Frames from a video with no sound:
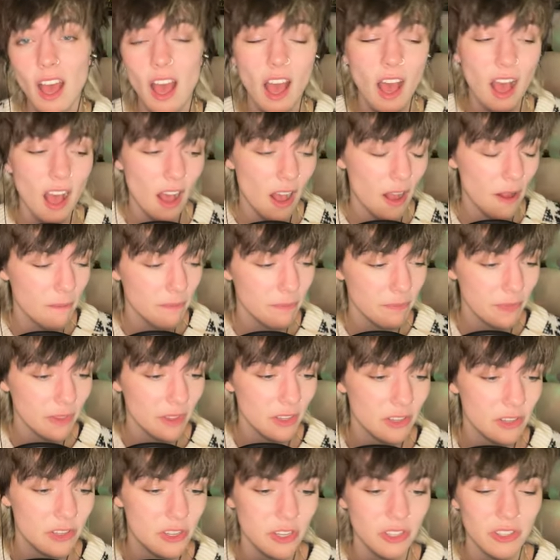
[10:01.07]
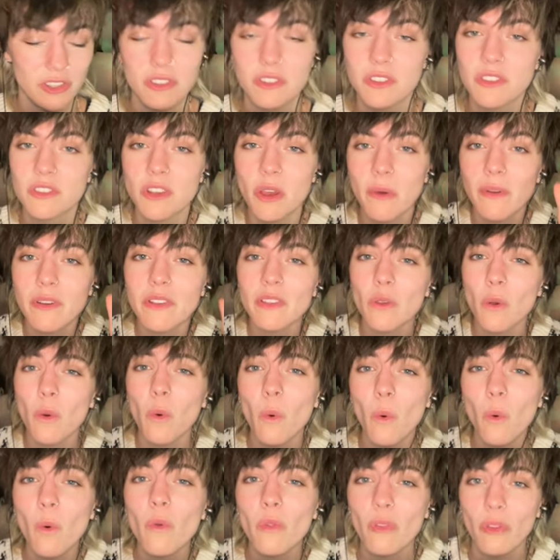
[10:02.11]
Um, just so it's
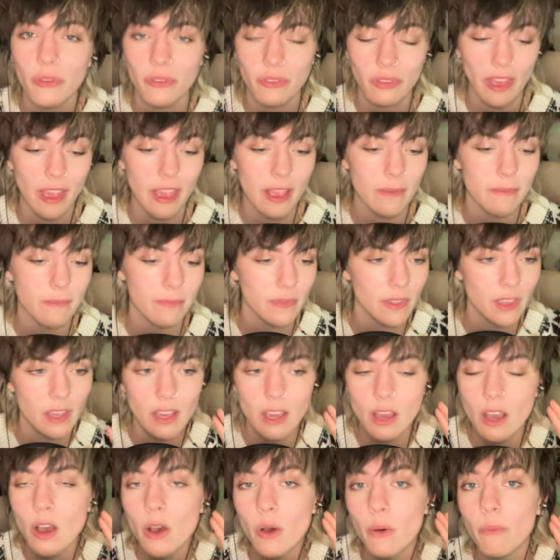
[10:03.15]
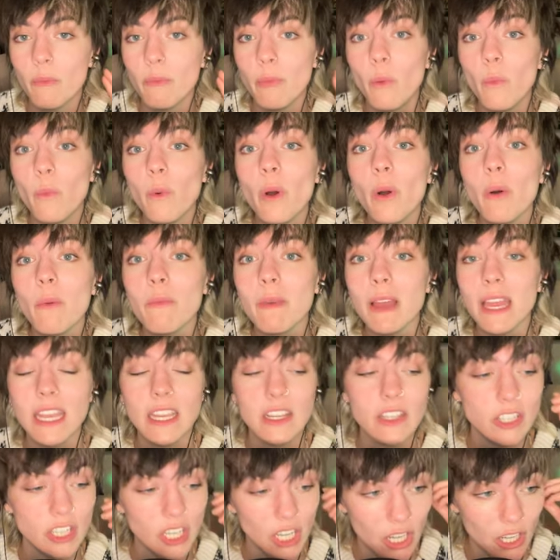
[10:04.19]
all the same. But we'll
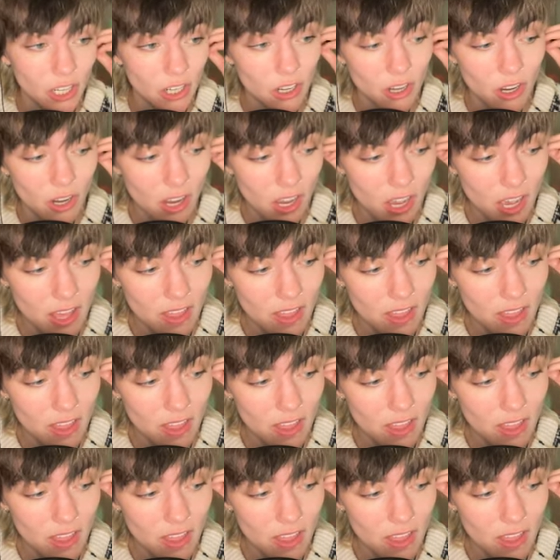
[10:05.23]
make do.